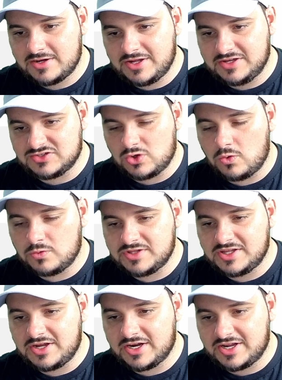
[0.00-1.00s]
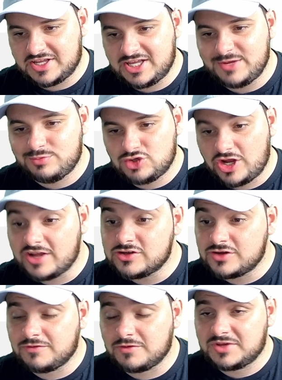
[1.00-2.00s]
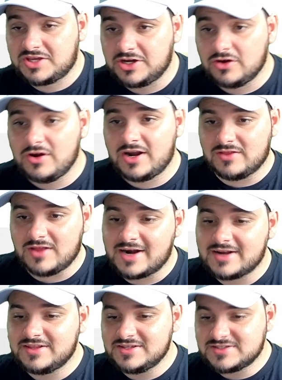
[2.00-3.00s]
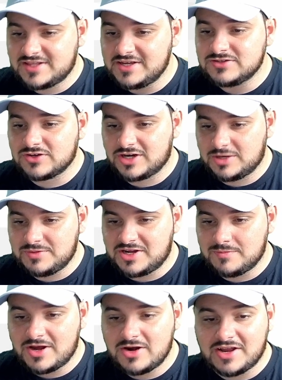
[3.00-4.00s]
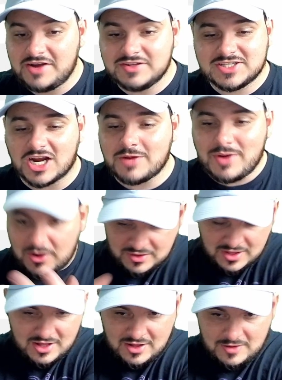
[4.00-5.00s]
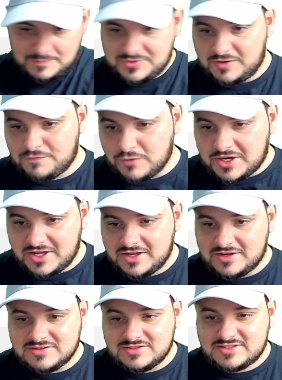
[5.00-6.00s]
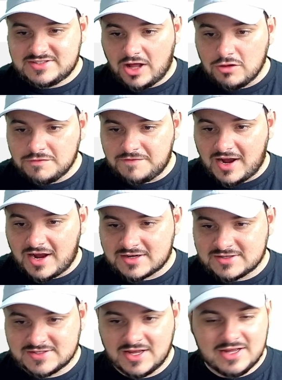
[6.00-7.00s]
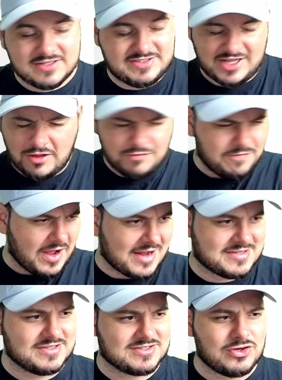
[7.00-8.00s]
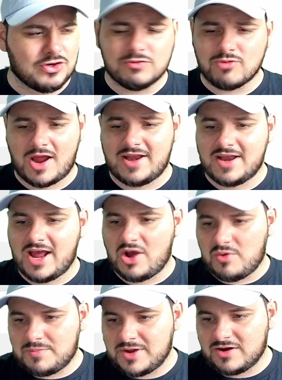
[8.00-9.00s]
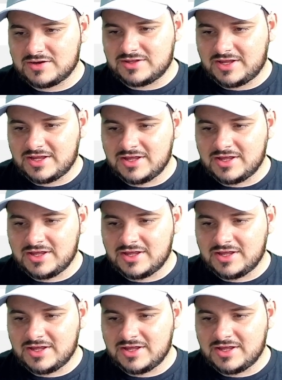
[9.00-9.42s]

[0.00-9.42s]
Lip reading: is only going to keep changing from here, and a lot of these things are going to become better. I didn't even talk about the freaking Delphox. Delphox is good right now, apparently.